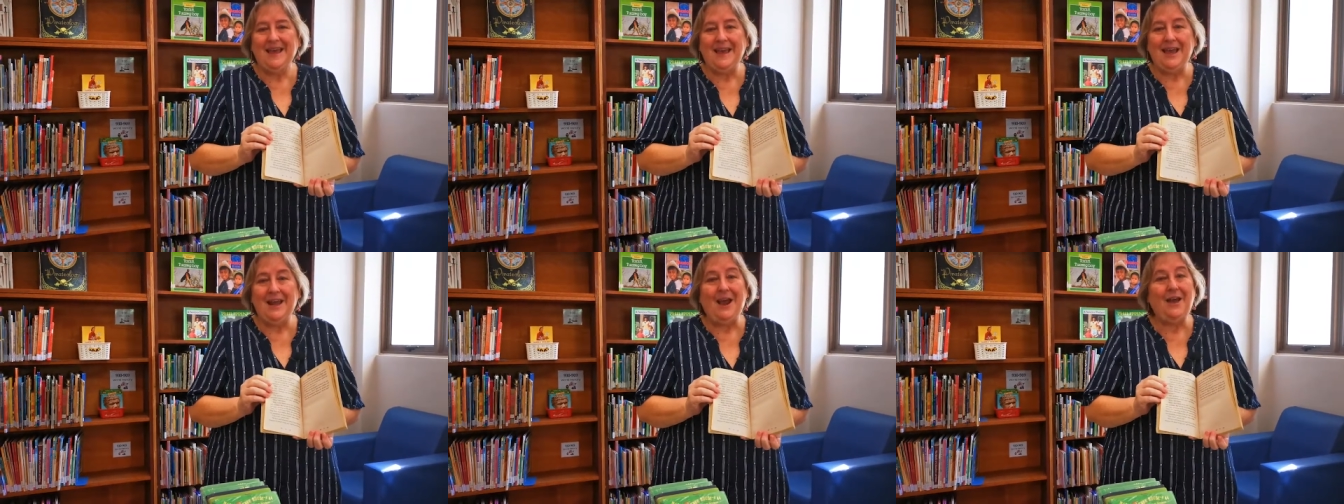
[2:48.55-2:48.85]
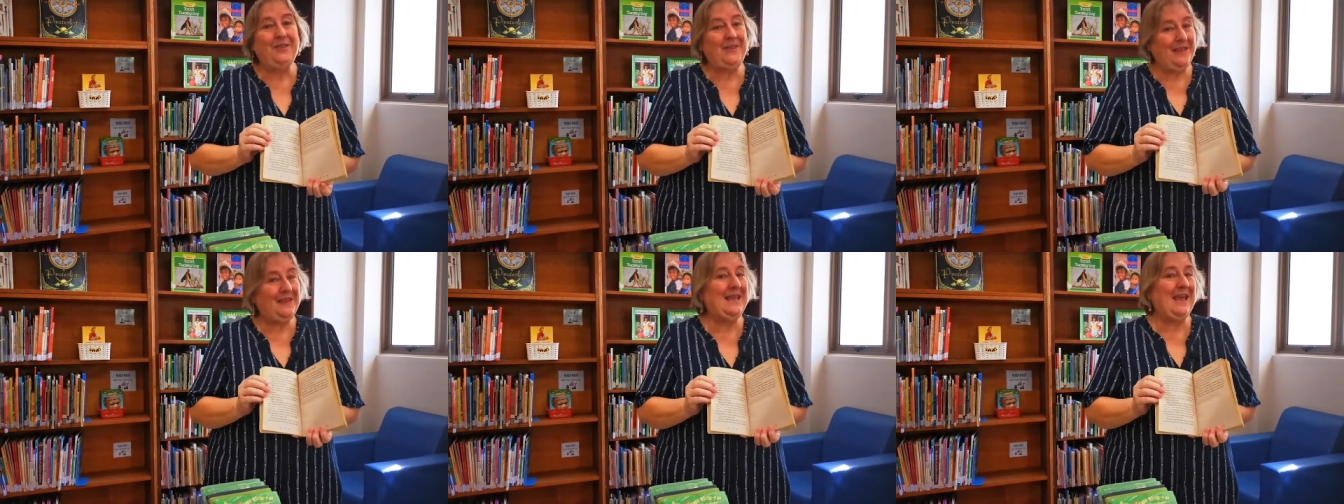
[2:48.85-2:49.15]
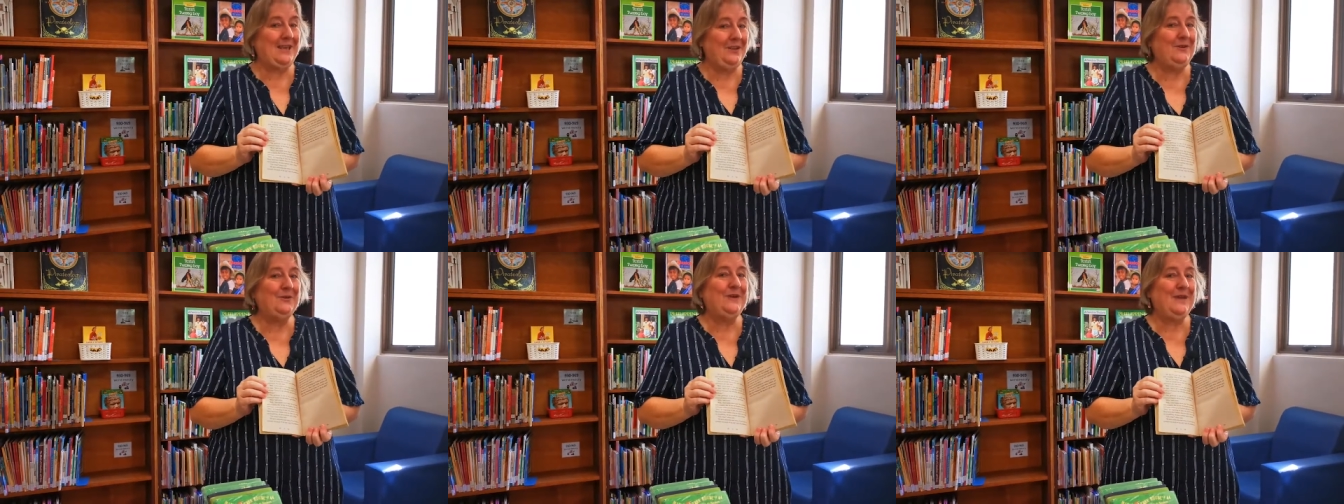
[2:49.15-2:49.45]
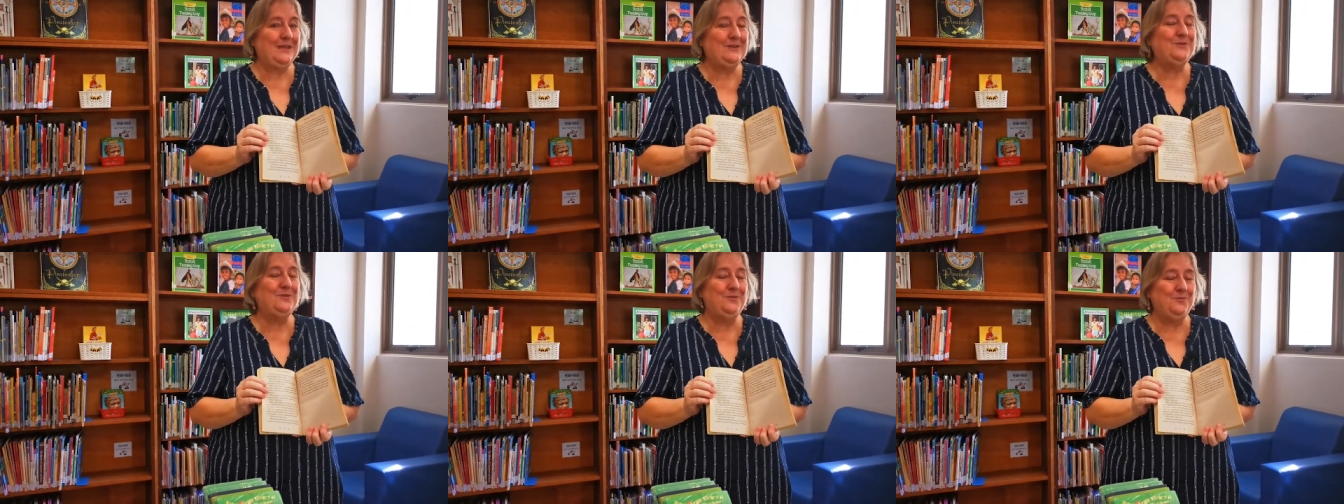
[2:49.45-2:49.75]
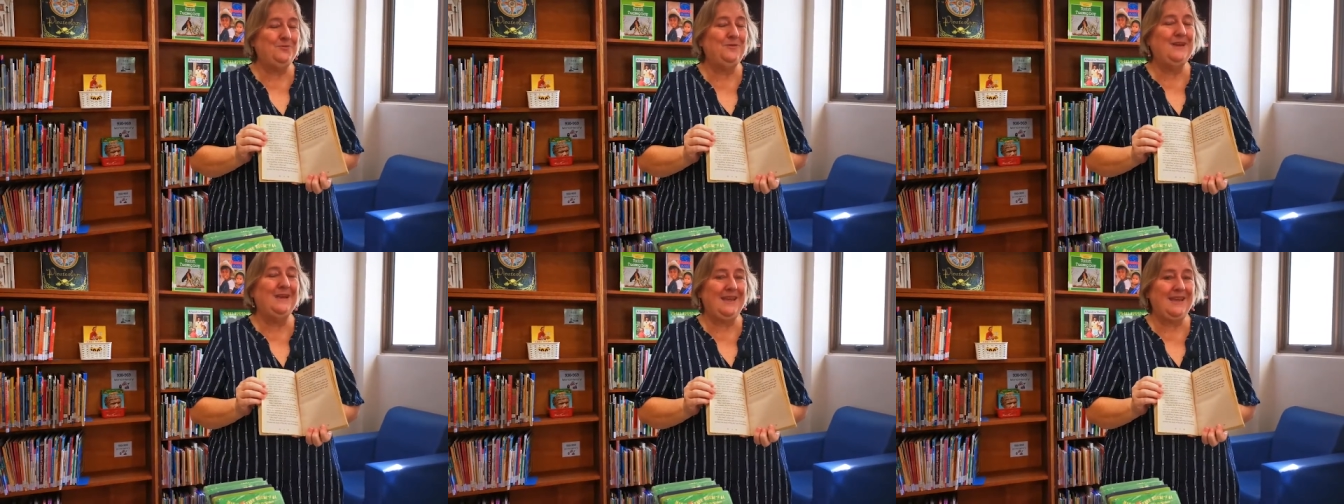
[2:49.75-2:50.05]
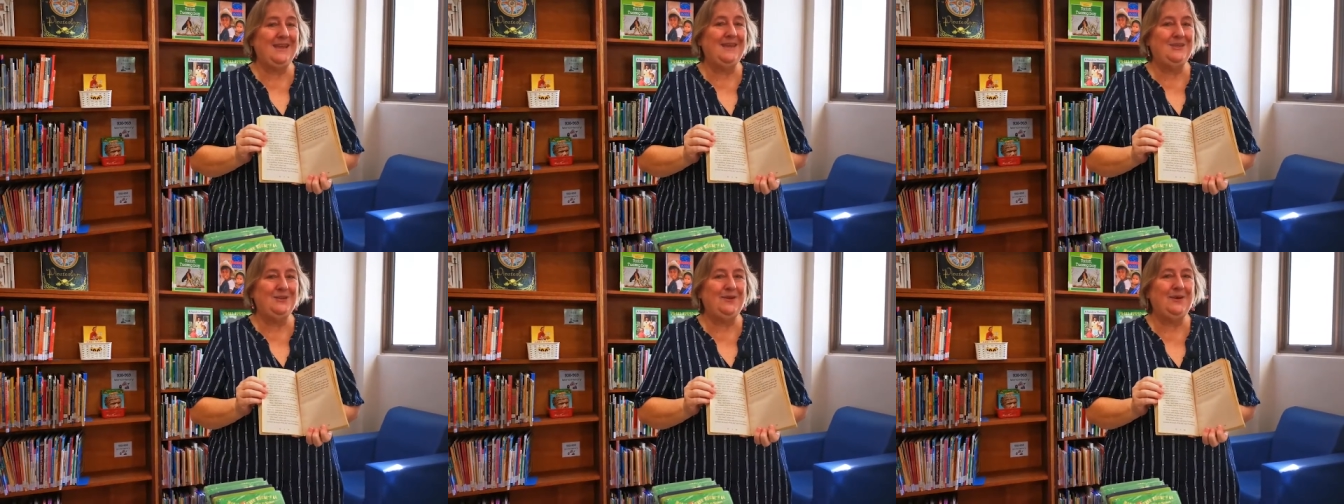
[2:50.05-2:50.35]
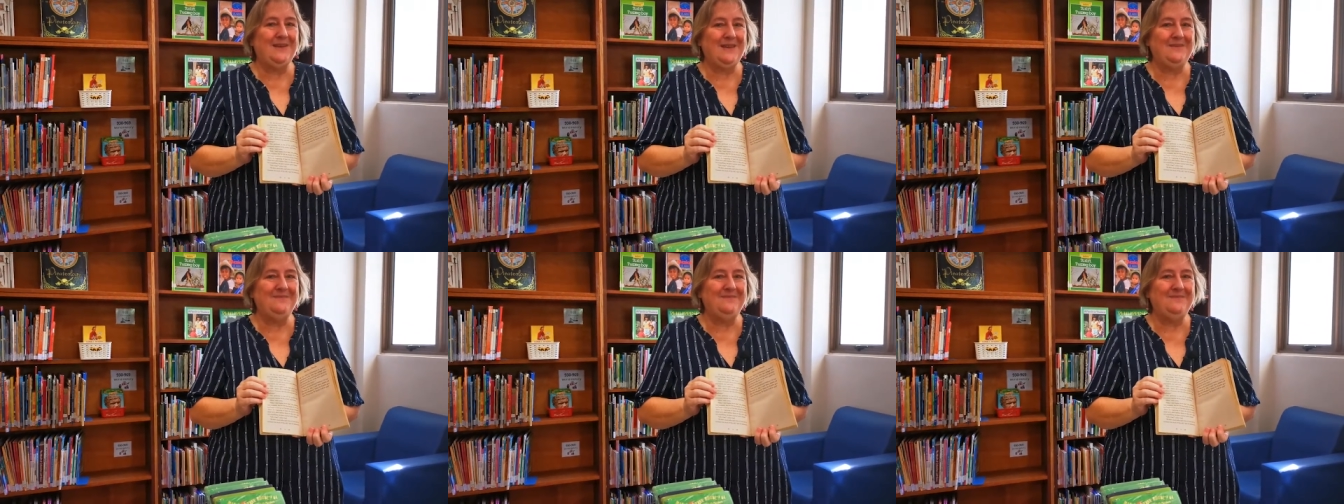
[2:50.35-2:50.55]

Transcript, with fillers: and I think that your kids would really enjoy